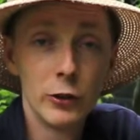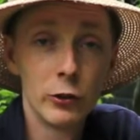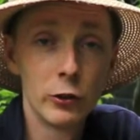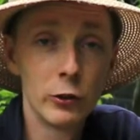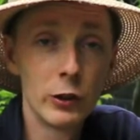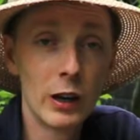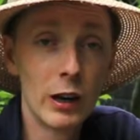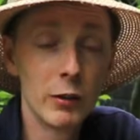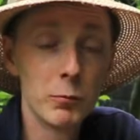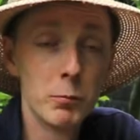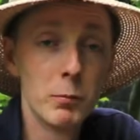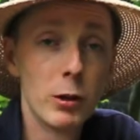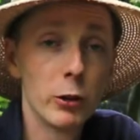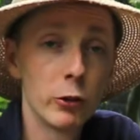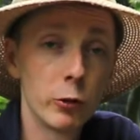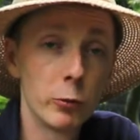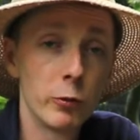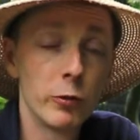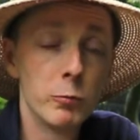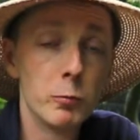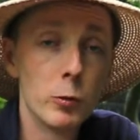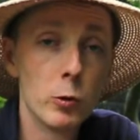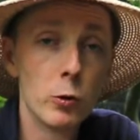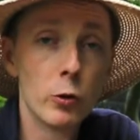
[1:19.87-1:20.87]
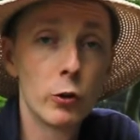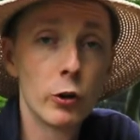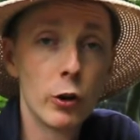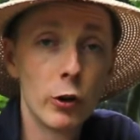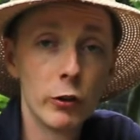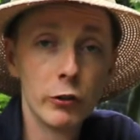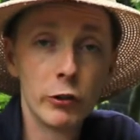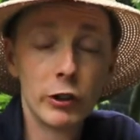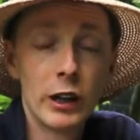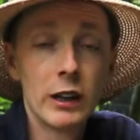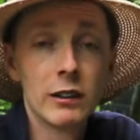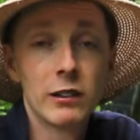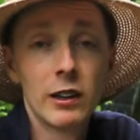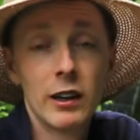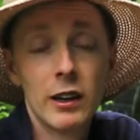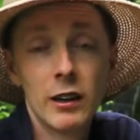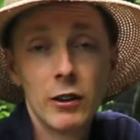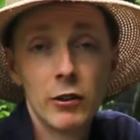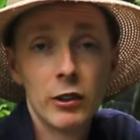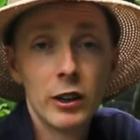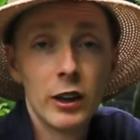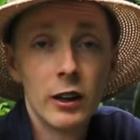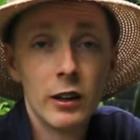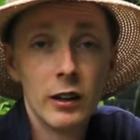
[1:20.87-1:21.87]
so you have much more contact
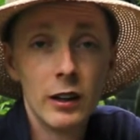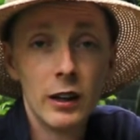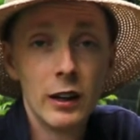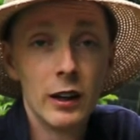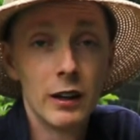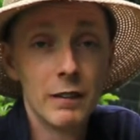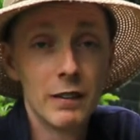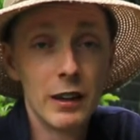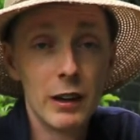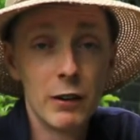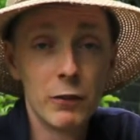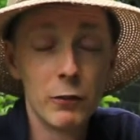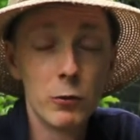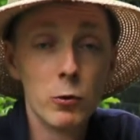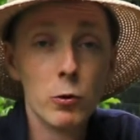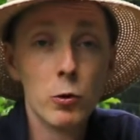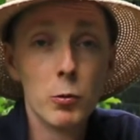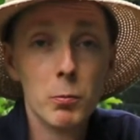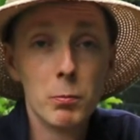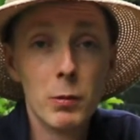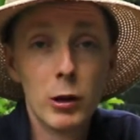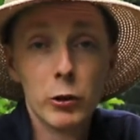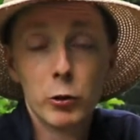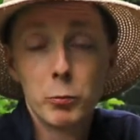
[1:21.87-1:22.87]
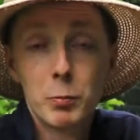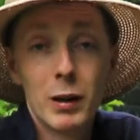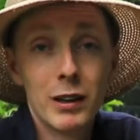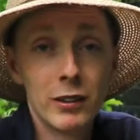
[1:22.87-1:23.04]
area, therefore much